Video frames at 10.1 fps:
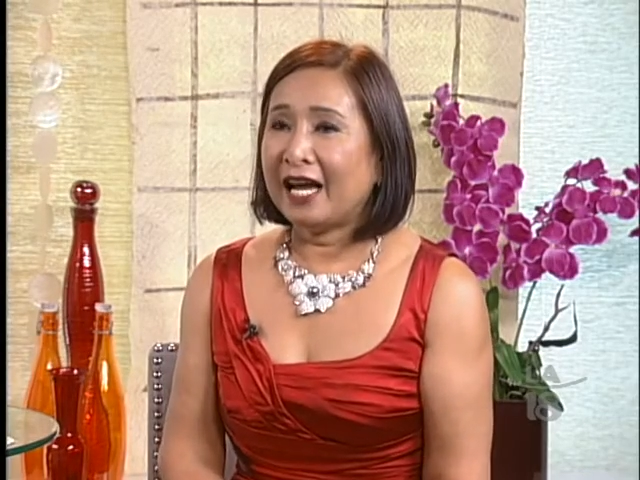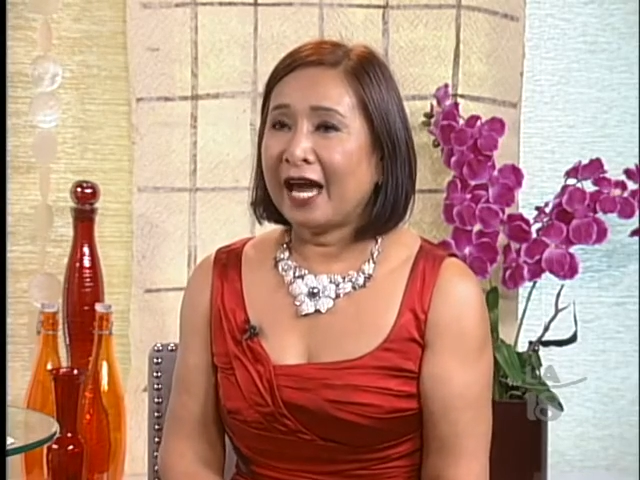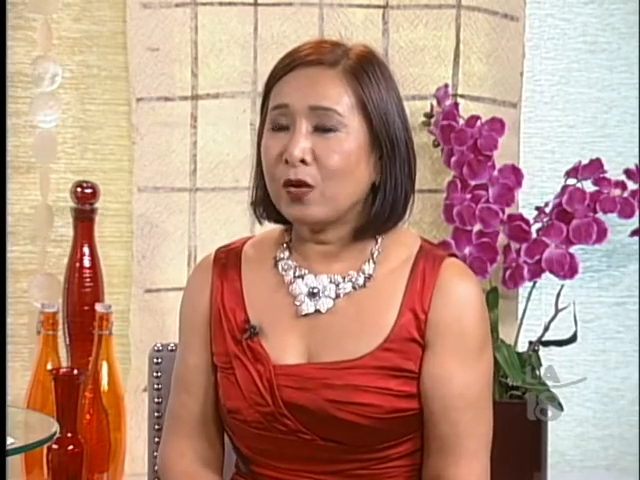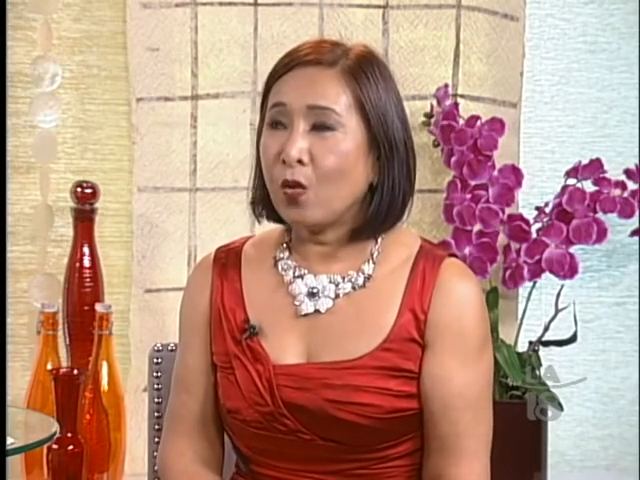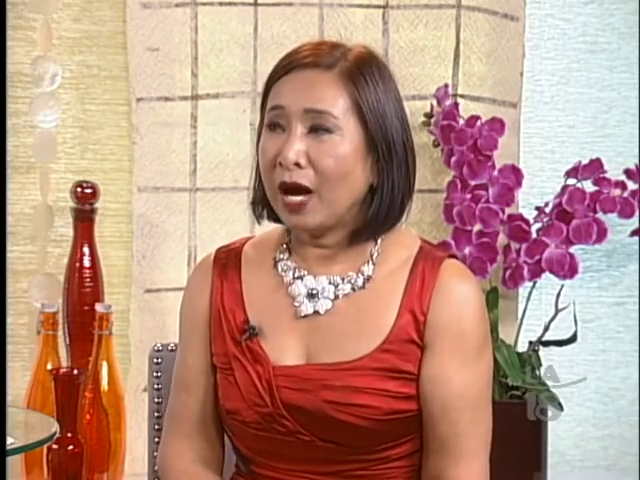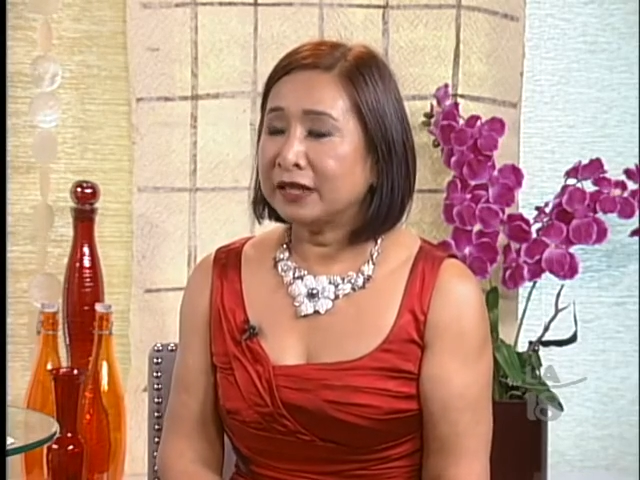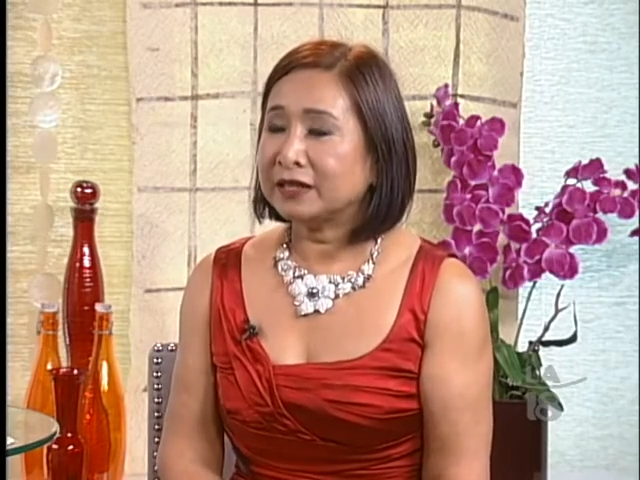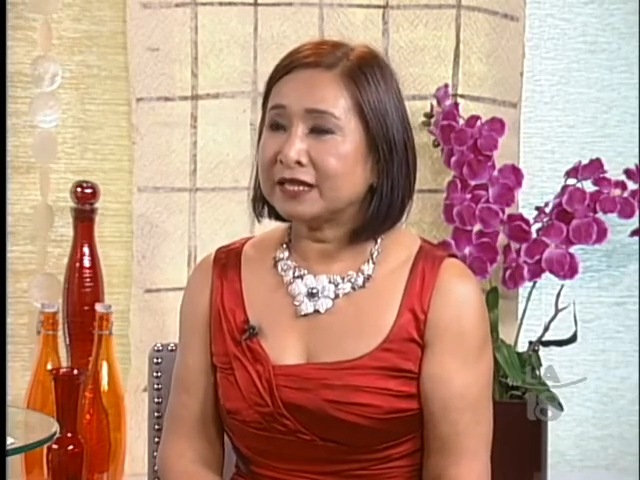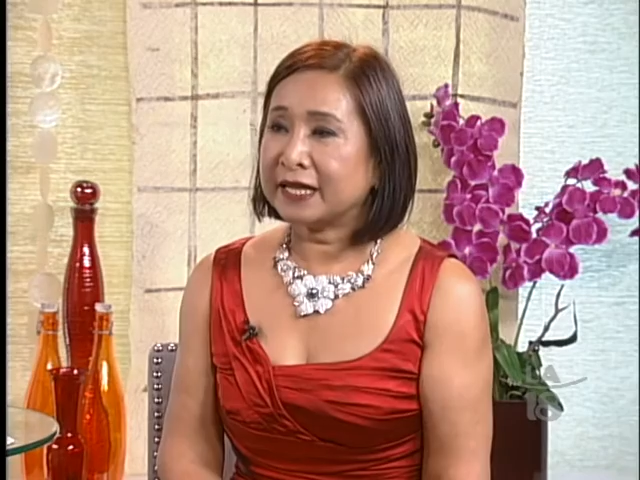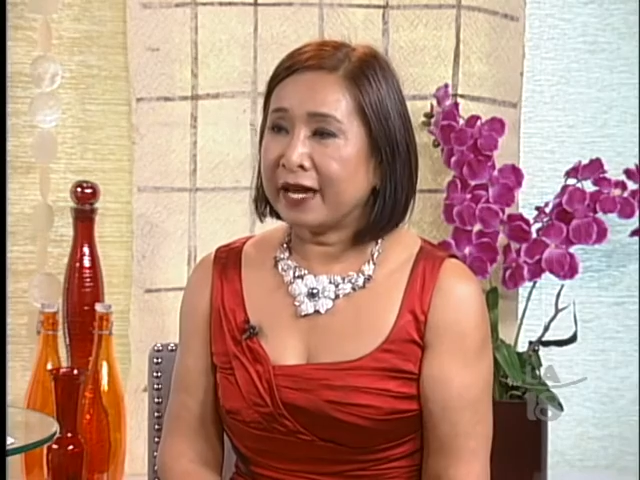I
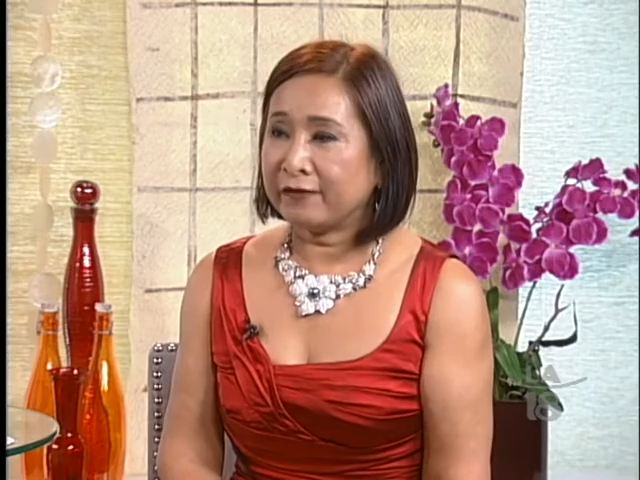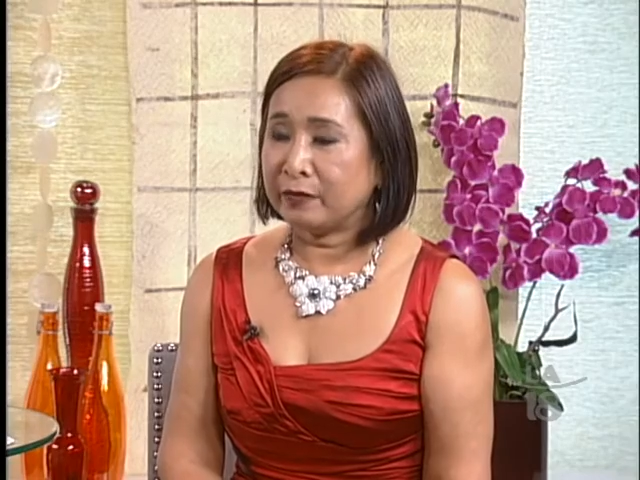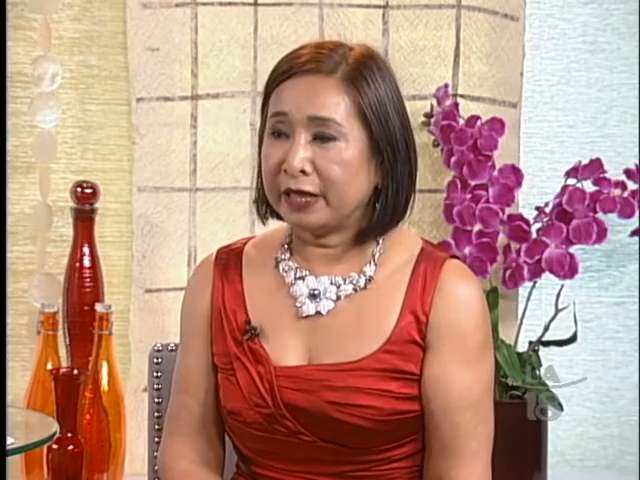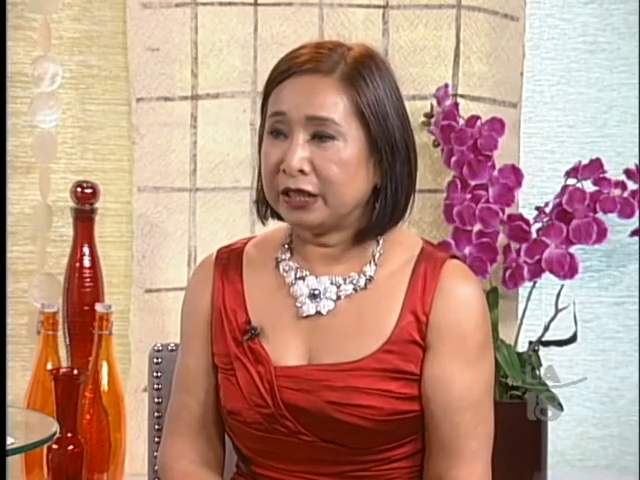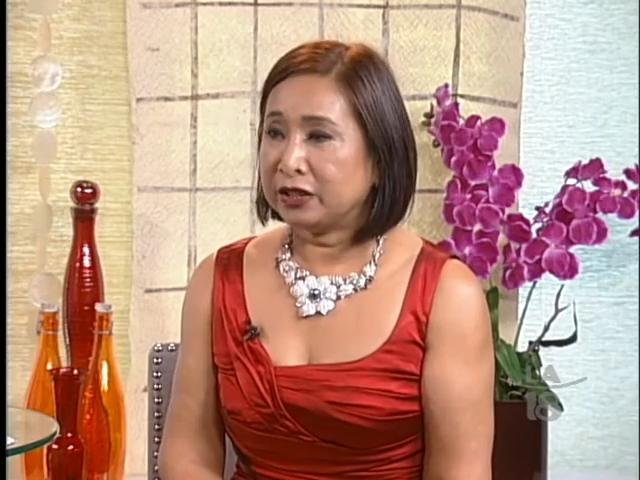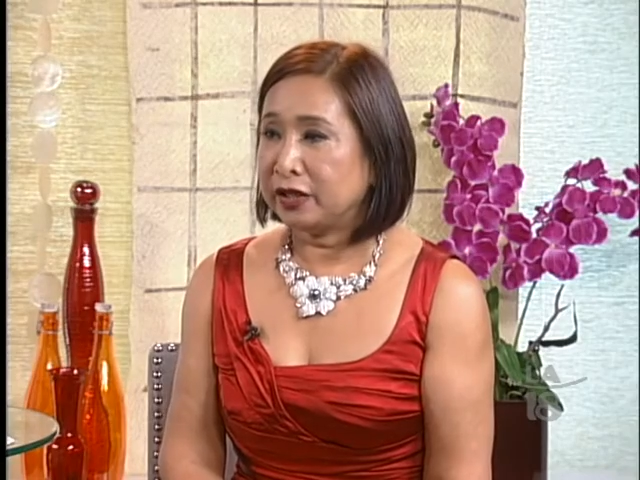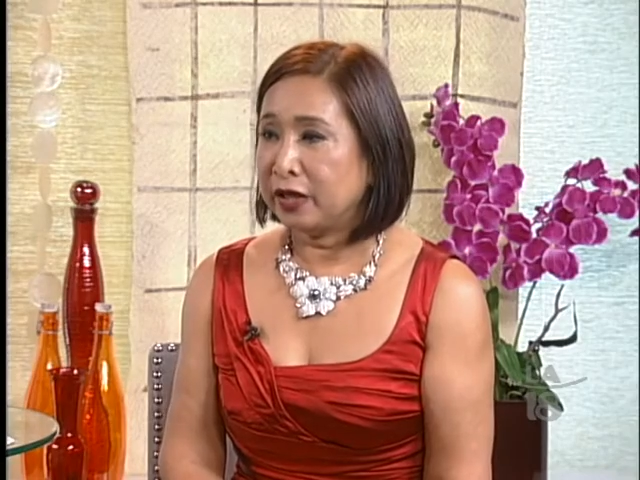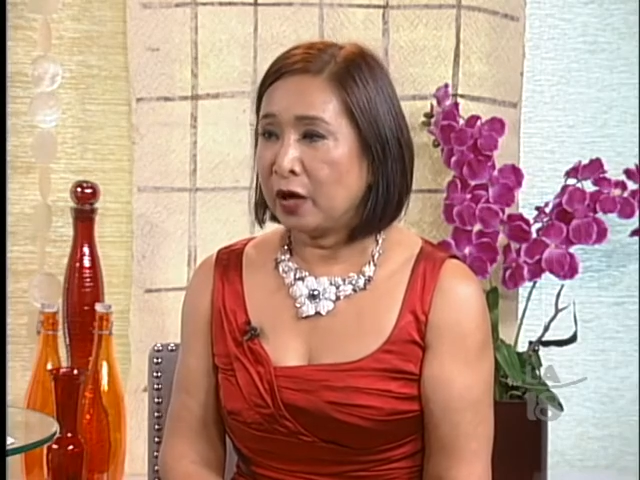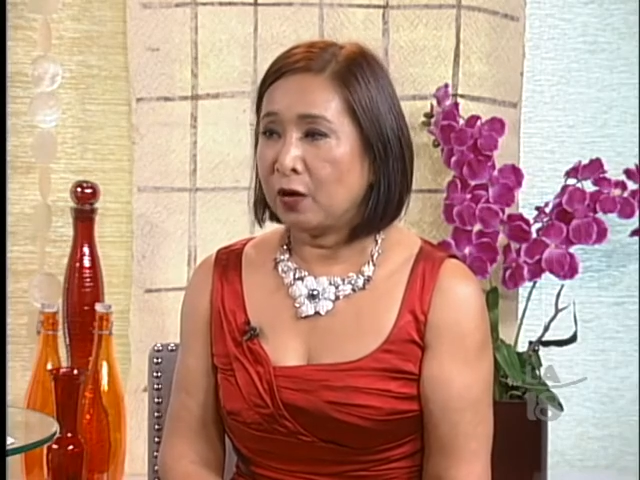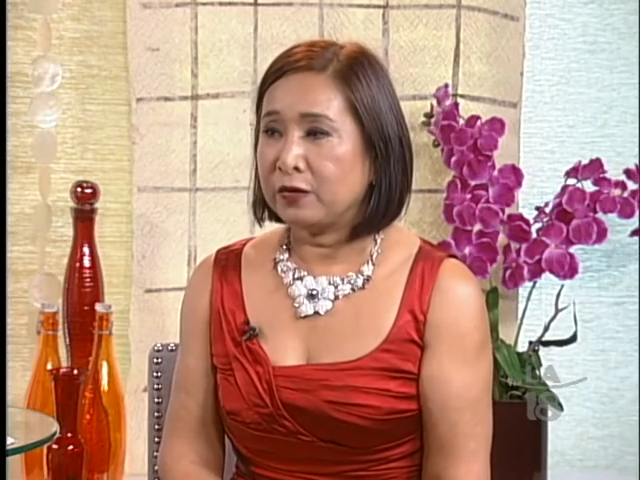want everybody to
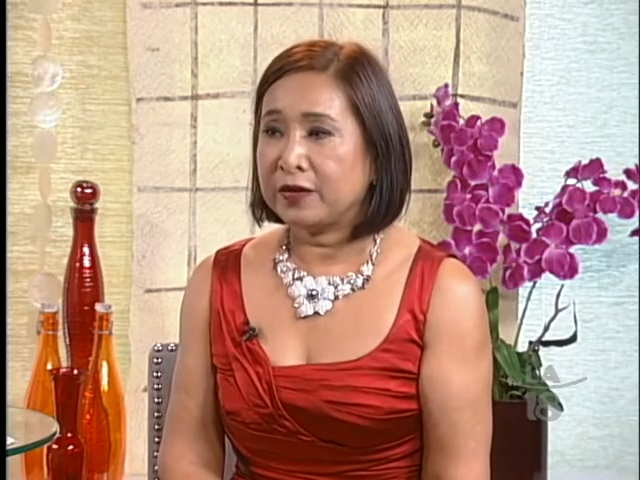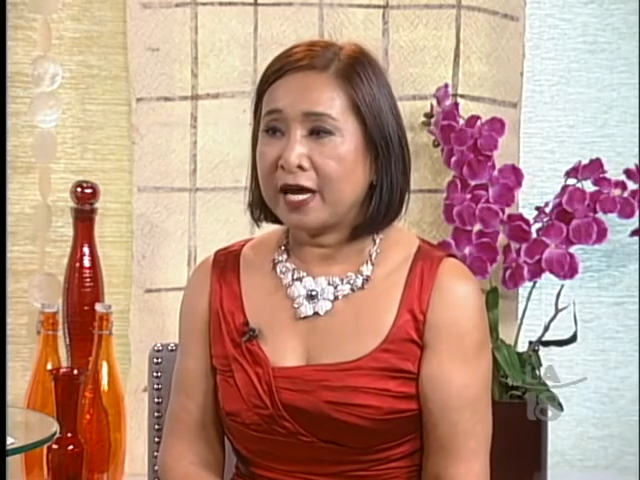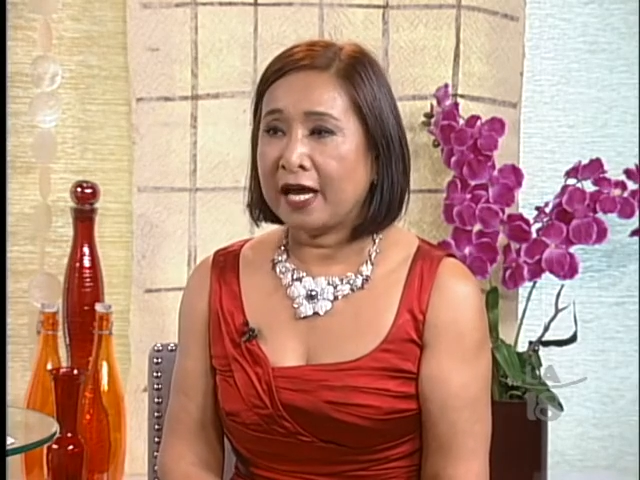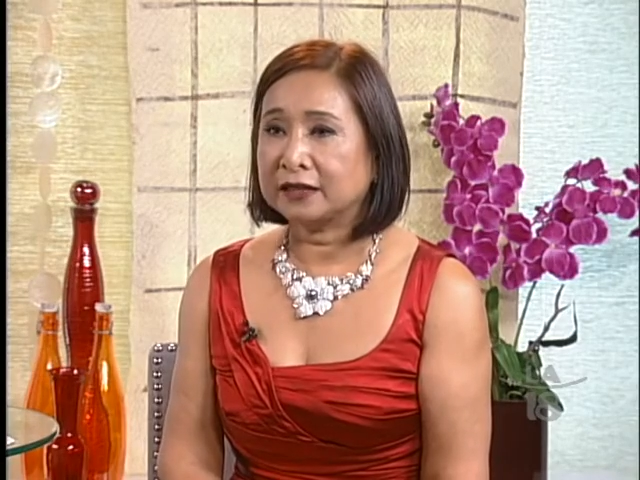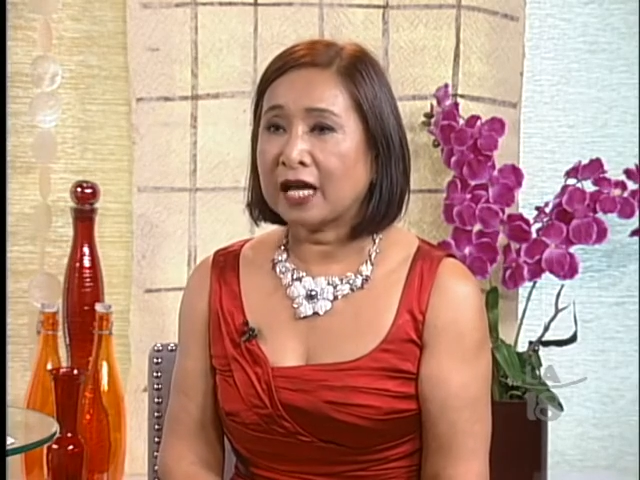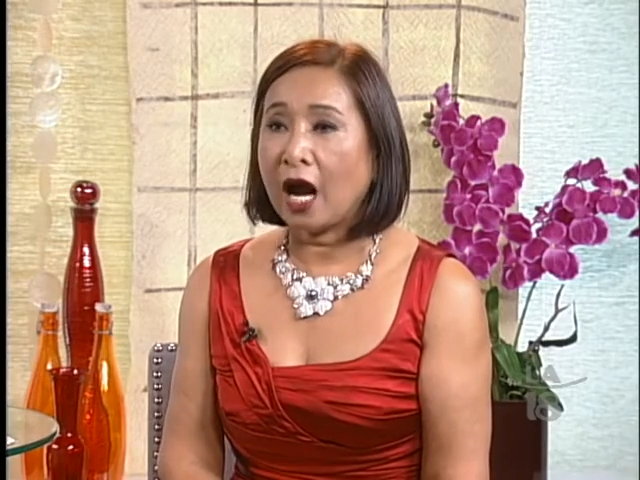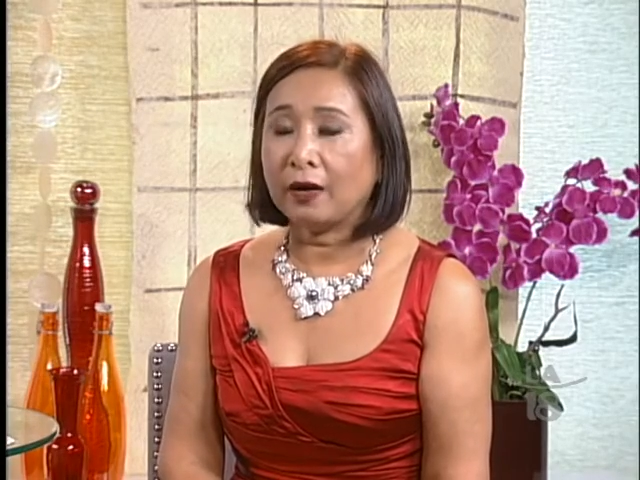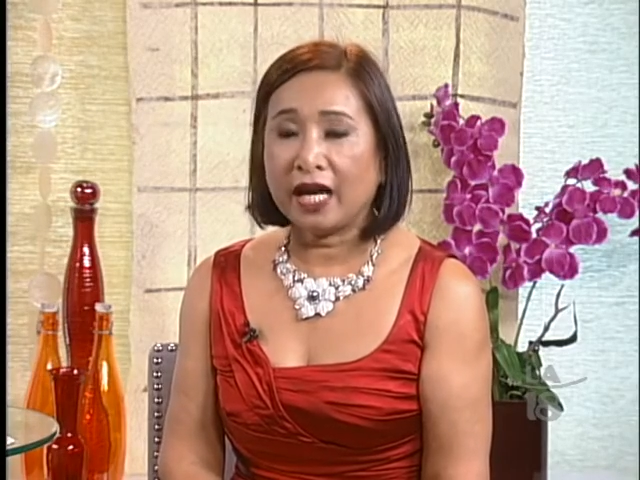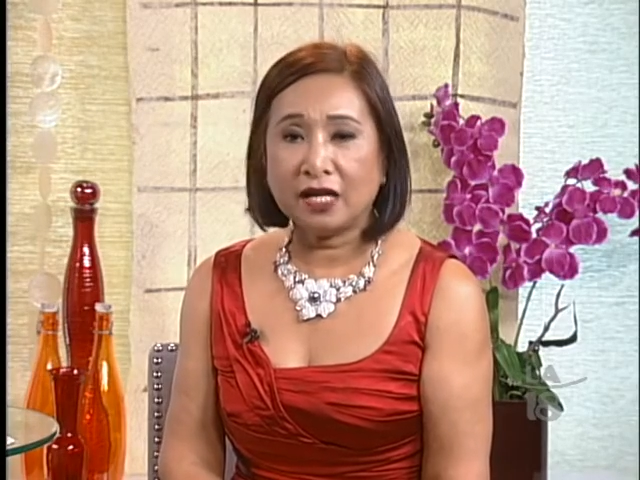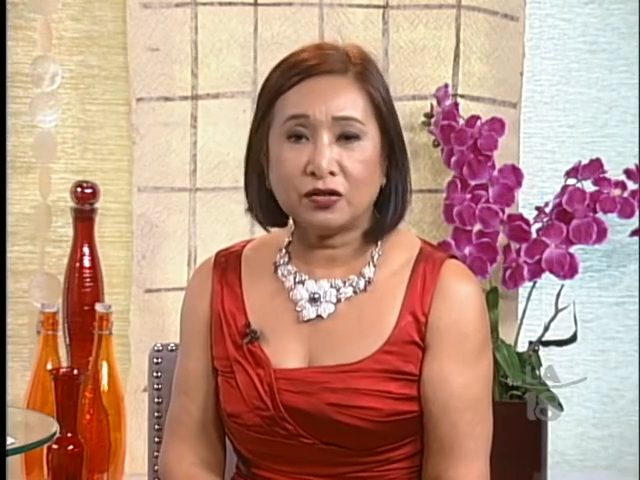know that
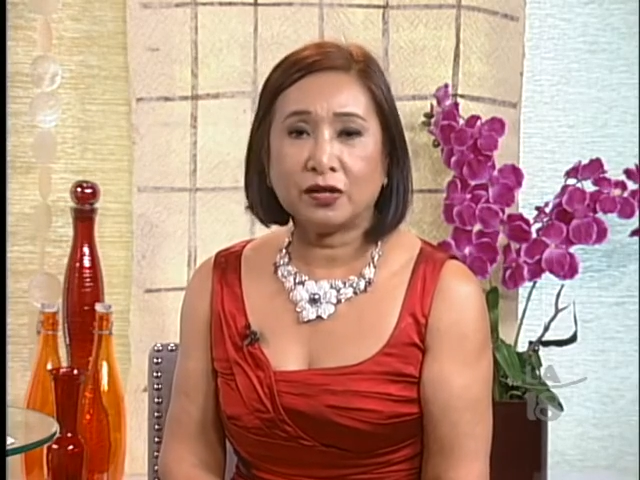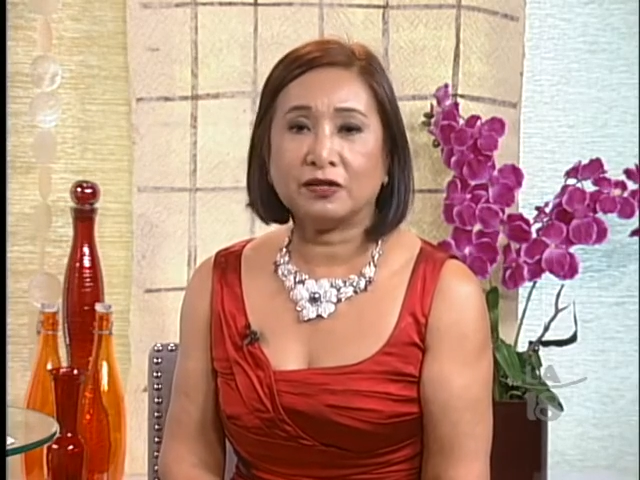our ancient